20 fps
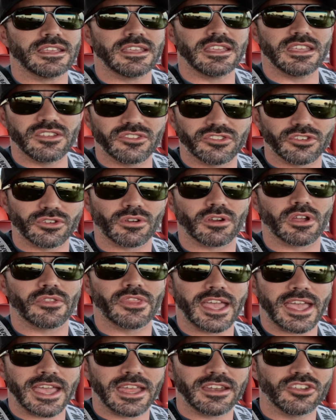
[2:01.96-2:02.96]
easier on
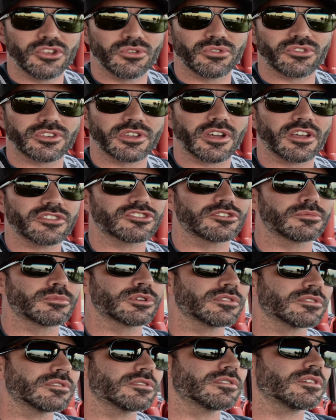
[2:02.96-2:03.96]
the end-use
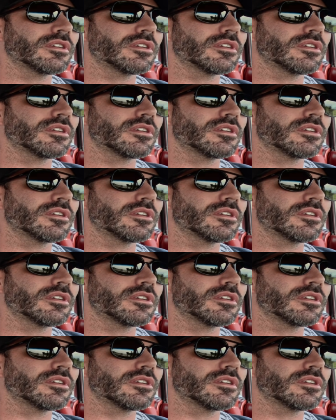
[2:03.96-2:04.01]
customer.